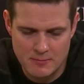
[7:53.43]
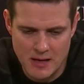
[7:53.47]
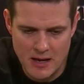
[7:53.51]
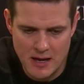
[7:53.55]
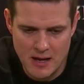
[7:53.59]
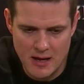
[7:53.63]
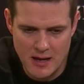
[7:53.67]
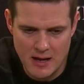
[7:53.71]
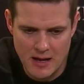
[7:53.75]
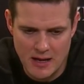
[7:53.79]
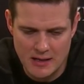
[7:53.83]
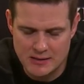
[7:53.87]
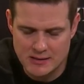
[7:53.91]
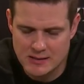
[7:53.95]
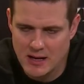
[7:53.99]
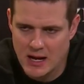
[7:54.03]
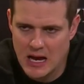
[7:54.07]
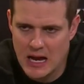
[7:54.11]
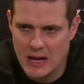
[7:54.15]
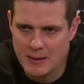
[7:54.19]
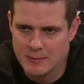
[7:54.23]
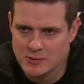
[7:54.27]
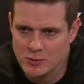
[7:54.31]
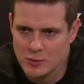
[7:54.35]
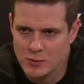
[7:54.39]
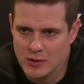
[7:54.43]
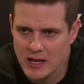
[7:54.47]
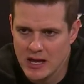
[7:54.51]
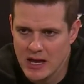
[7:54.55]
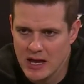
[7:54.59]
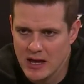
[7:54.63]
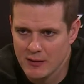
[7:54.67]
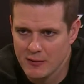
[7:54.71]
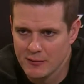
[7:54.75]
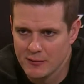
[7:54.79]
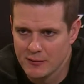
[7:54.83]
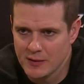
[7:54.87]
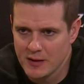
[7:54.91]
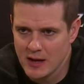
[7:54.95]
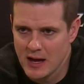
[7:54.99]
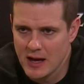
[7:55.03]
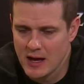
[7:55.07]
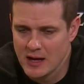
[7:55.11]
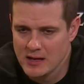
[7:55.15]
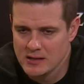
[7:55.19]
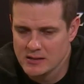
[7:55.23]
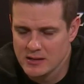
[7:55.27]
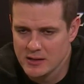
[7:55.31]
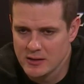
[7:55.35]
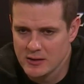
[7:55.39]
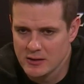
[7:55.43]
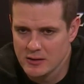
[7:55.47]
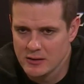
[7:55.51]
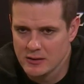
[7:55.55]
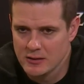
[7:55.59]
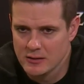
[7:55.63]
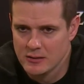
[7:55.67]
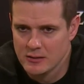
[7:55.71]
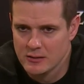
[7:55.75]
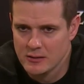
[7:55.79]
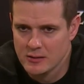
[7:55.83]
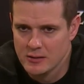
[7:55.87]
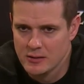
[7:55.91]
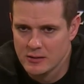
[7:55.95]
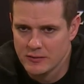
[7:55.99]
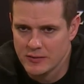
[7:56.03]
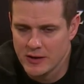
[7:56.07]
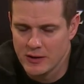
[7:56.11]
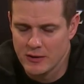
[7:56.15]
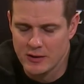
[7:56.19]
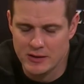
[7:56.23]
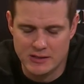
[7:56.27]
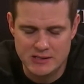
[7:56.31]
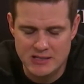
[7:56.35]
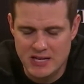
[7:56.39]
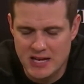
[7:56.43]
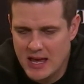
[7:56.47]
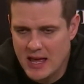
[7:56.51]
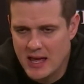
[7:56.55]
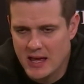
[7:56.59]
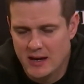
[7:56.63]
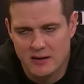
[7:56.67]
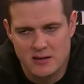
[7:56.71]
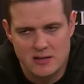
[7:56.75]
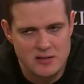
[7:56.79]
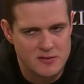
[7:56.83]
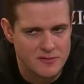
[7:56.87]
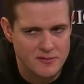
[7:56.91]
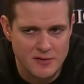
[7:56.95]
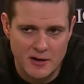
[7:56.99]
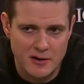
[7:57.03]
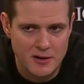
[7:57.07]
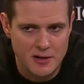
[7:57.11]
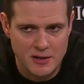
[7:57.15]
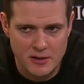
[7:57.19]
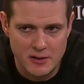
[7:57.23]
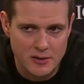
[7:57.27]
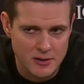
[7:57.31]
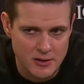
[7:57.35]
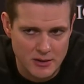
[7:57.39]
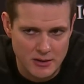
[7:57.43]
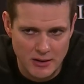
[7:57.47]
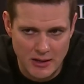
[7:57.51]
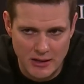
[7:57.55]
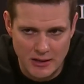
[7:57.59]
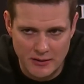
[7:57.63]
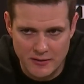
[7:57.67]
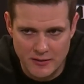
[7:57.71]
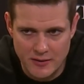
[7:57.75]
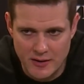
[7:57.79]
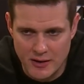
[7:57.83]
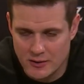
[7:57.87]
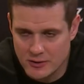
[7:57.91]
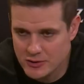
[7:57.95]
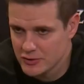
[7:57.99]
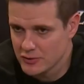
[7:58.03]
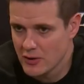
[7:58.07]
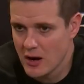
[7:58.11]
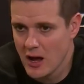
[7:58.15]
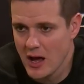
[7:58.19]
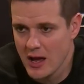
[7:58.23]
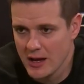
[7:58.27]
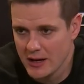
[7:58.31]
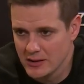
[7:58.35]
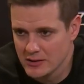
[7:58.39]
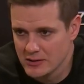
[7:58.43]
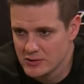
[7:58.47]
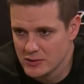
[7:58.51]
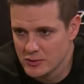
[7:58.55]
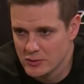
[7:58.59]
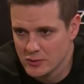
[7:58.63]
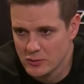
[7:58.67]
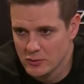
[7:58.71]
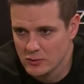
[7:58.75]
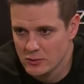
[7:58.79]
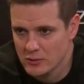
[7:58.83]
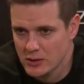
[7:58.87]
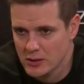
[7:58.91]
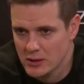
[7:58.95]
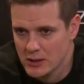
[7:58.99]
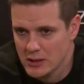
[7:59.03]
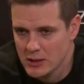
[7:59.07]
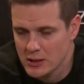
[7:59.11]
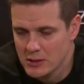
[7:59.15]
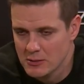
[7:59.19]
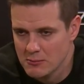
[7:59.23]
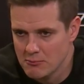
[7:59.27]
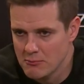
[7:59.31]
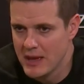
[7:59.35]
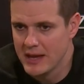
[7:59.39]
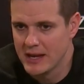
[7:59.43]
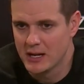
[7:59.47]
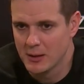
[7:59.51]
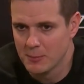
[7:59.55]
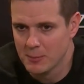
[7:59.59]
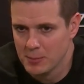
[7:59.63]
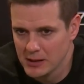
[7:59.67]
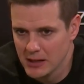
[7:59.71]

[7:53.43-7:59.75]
at times we have guys that are, their intent is very good. Like, they're trying to make a